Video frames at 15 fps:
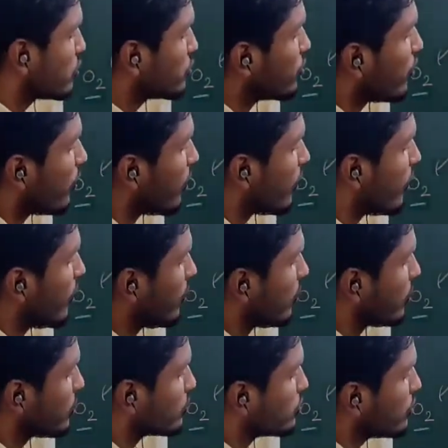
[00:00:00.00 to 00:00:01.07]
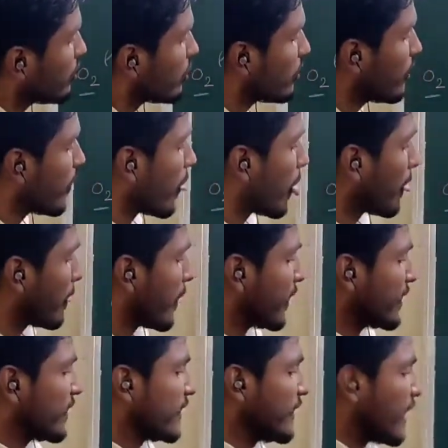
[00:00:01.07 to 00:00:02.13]
So
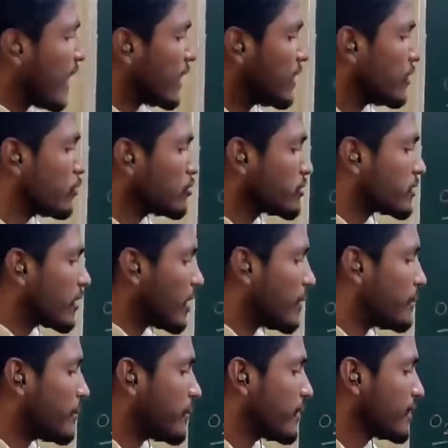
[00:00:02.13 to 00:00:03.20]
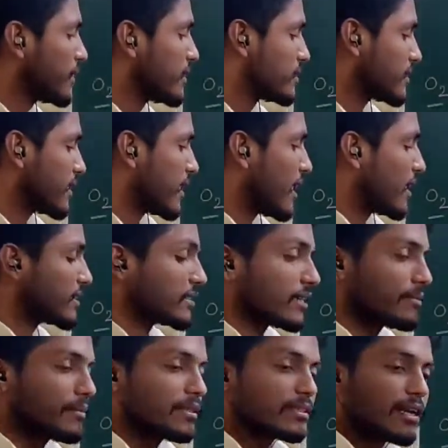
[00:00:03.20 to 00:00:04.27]
in order to stop this
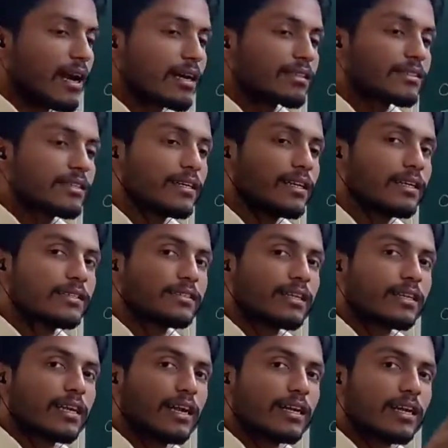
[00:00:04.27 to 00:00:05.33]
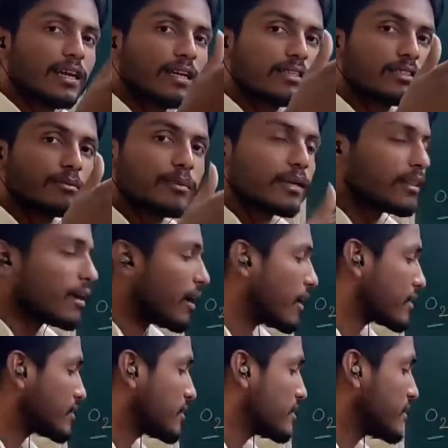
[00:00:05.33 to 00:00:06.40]
reaction, means oxidation catalyzed by the
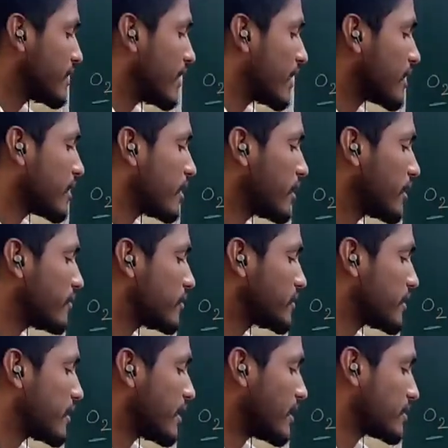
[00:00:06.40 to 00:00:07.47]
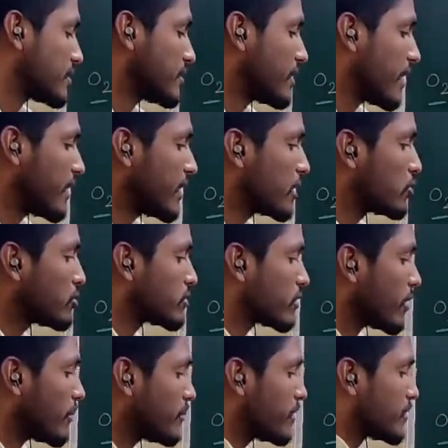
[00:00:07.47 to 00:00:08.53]
oxygen, electron deficient oxygen, I need to
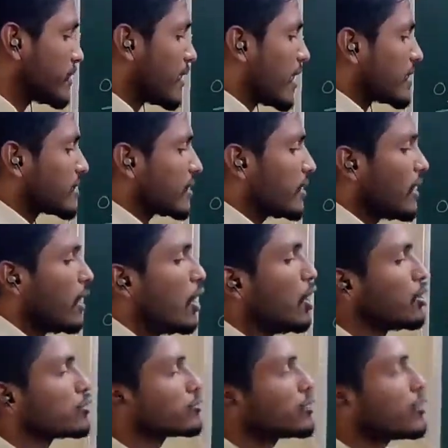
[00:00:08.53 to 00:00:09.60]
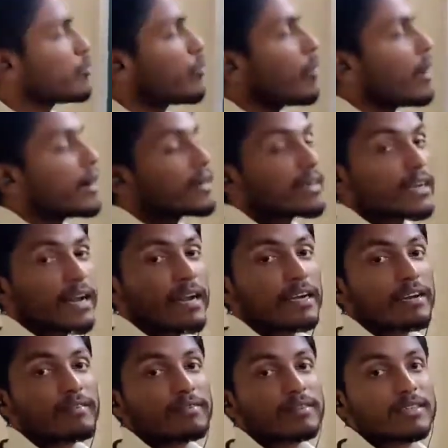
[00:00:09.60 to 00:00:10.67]
stop this reaction. So what
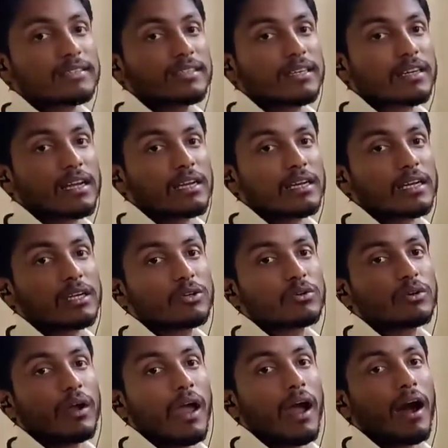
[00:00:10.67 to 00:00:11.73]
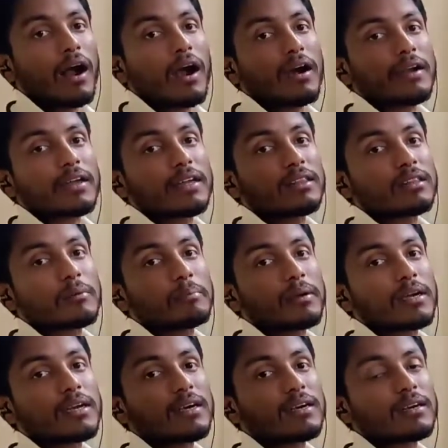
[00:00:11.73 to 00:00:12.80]
kind of agent I need to add in the
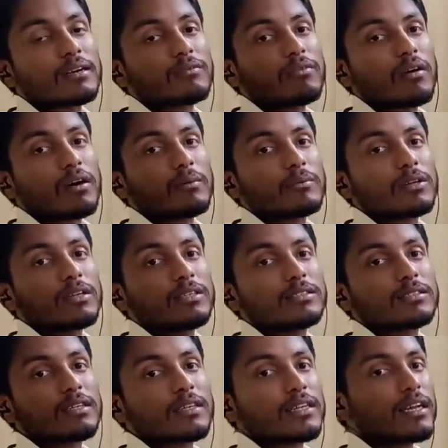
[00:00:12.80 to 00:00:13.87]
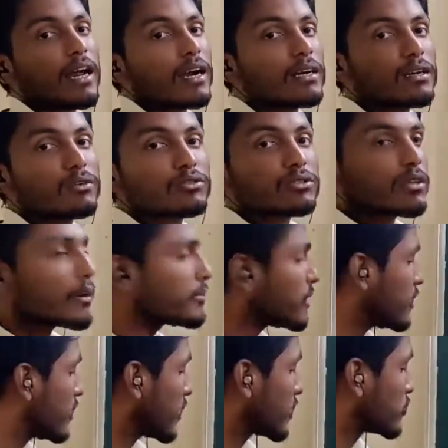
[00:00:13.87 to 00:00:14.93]
parental formulation in order to stop
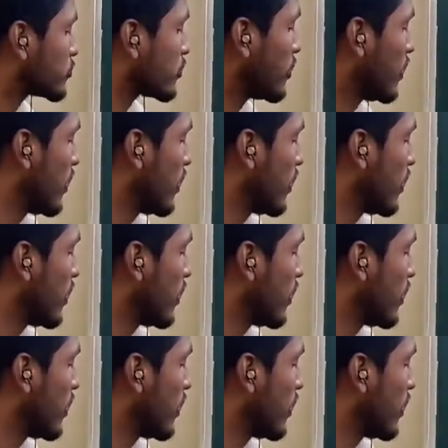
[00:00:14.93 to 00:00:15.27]
the drugs,